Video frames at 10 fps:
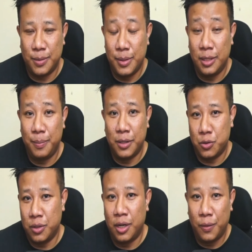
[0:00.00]
It depends
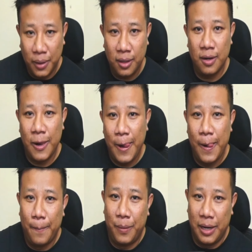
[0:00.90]
on hour,
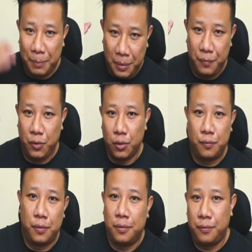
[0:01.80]
but I'm giving you
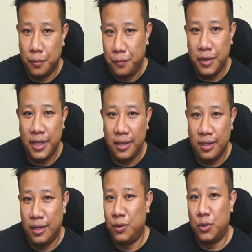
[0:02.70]
for free
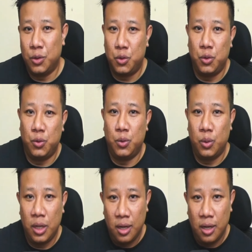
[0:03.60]
in order to